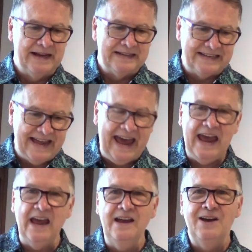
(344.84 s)

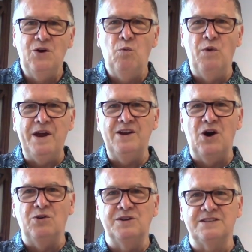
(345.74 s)
Today, we
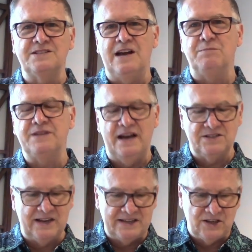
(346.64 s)
know this attempt
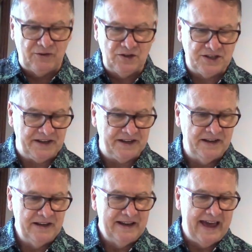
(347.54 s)
as, as diversity.
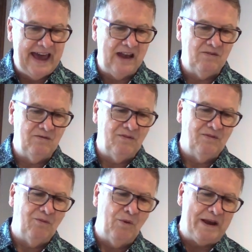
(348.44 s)
And
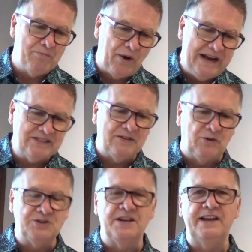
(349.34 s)
we embrace
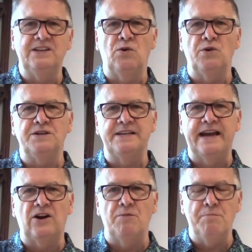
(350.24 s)
diversity in order to
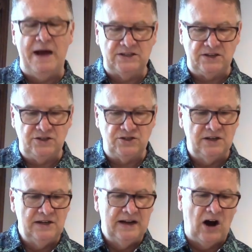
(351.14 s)
get our message,
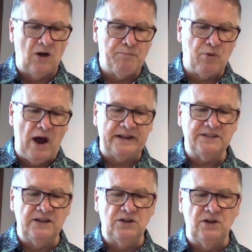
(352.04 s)
our
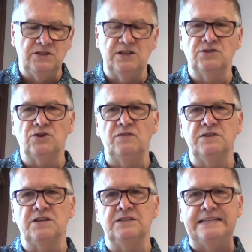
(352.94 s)
products and goods and
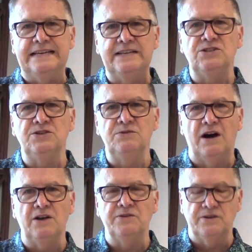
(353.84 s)
services into
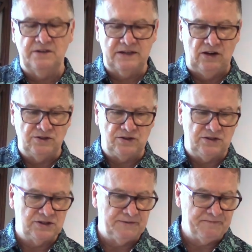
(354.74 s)
other cultures.